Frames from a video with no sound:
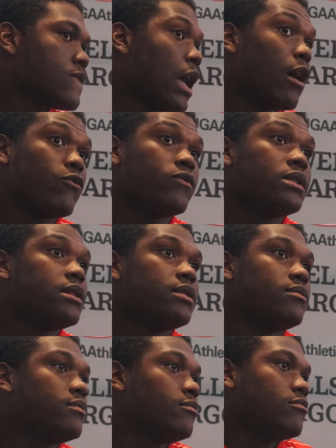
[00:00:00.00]
I
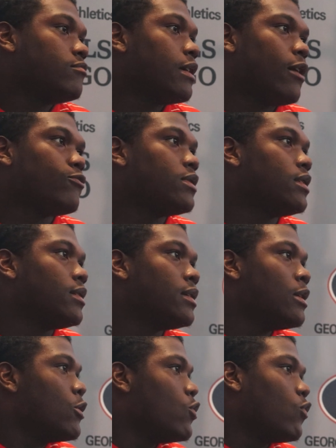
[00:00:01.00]
really
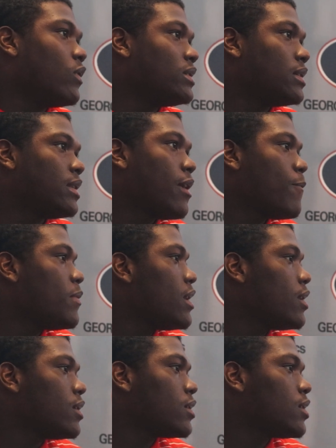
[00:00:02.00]
wasn't that
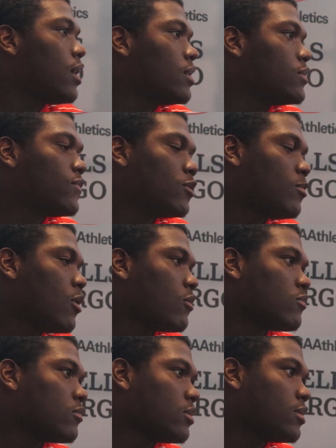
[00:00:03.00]
big into college football
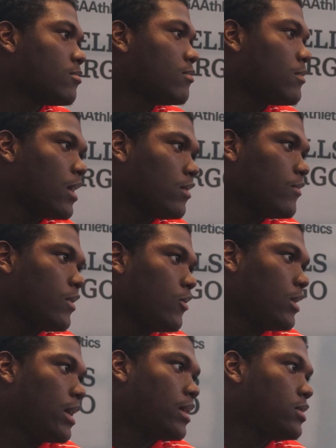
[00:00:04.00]
growing up, I'm not even
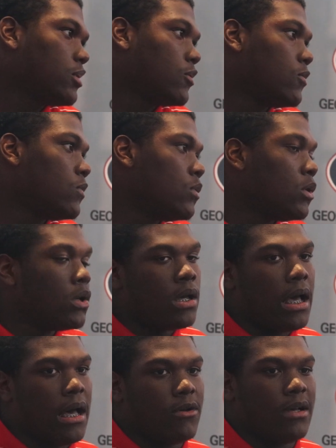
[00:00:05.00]
going to lie. So
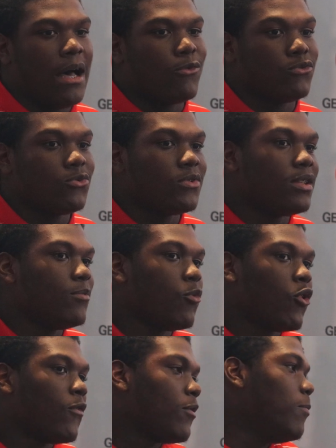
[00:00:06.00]
I was really
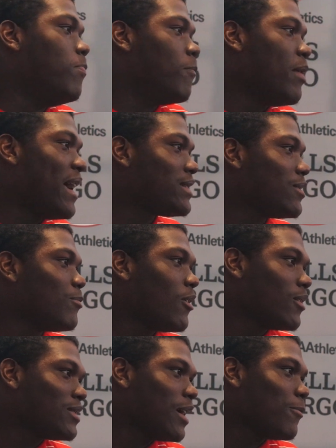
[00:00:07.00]
more of a
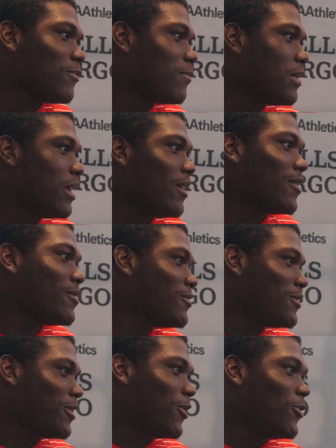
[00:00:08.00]
basketball type of
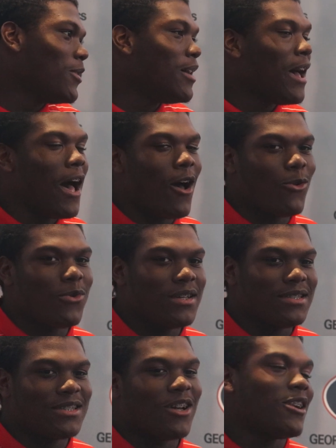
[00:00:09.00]
player. So I
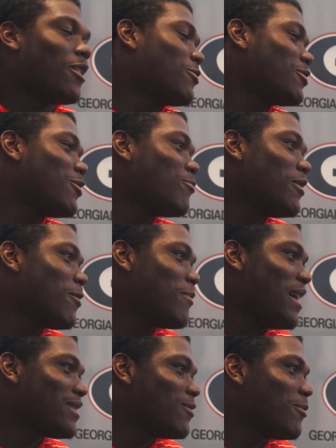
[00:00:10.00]
always thought I was going to be a
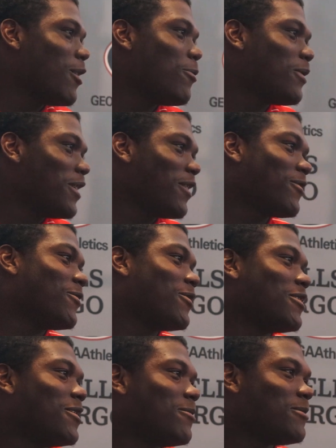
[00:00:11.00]
basketball player
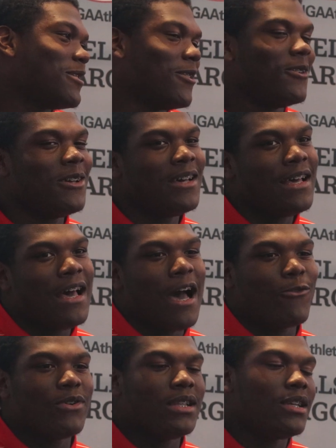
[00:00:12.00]
growing up. So
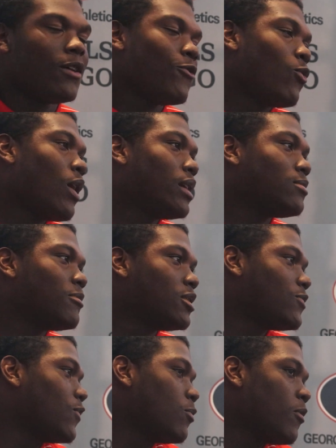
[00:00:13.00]
I really never watched
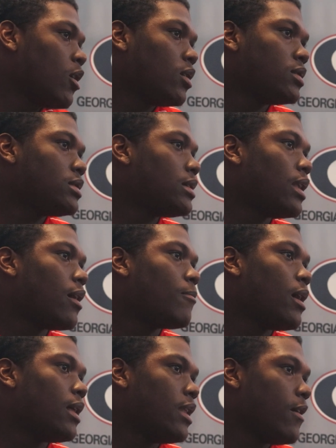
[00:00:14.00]
much football until like
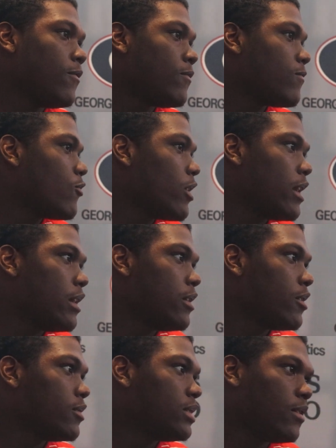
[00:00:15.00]
my 11th grade
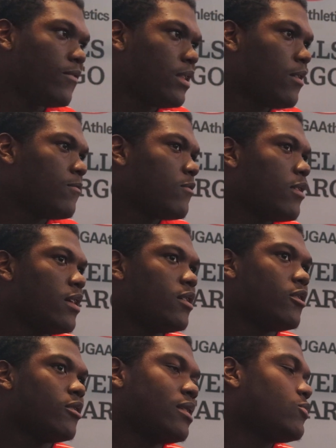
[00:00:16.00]
year, 10th, 11th grade
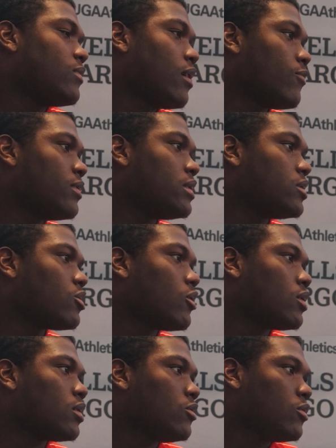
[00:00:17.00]
That's when I really
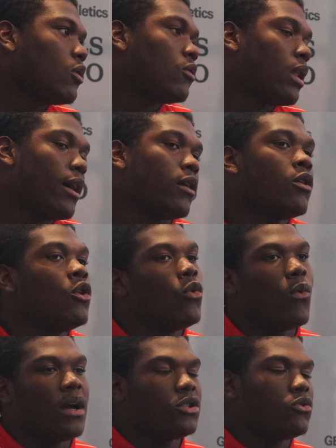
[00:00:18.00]
started,
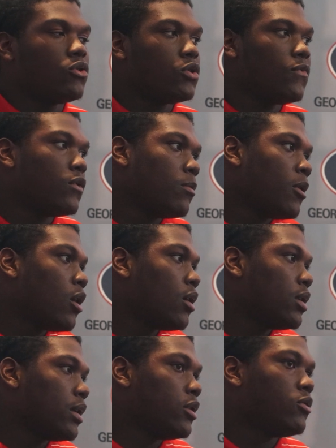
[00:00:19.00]
watch Georgia
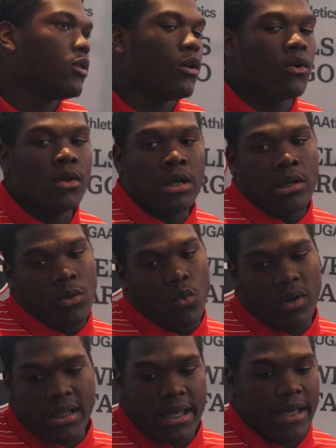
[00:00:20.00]
football and,
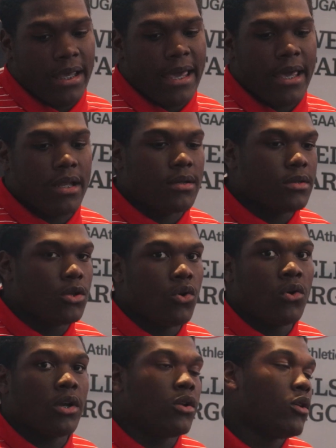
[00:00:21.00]
what they had
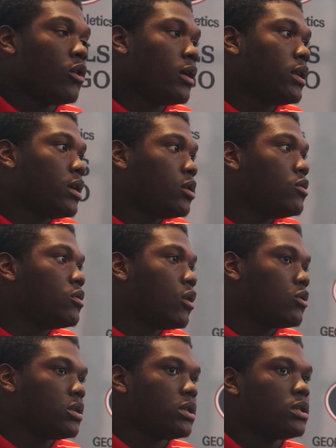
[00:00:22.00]
going on
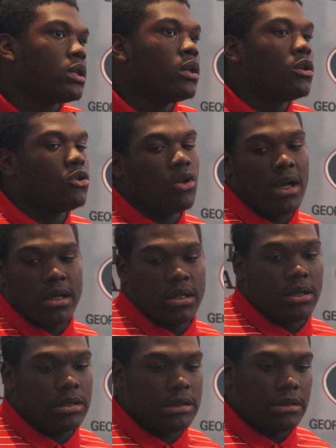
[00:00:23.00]
and, just trying
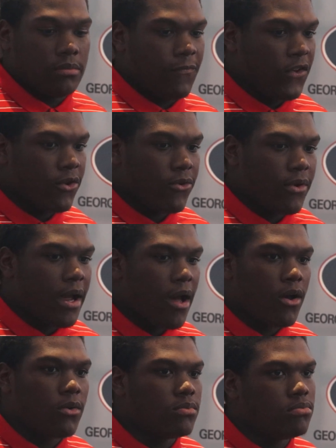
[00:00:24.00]
to figure
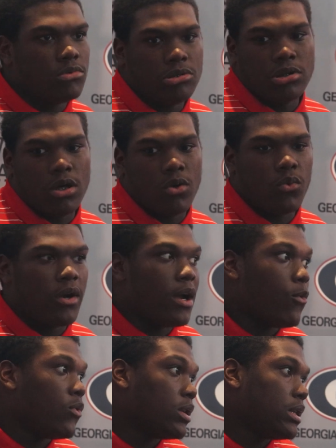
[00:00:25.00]
out, where
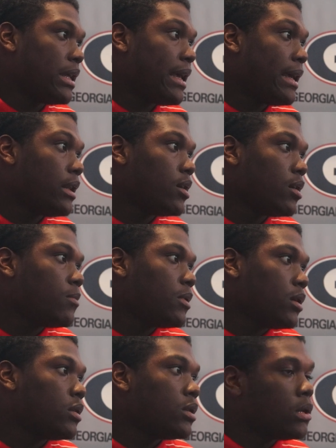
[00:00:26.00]
I wanted to end up.
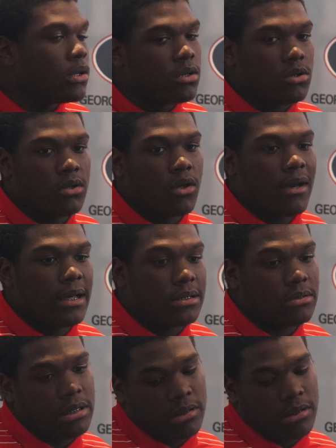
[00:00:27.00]
And, I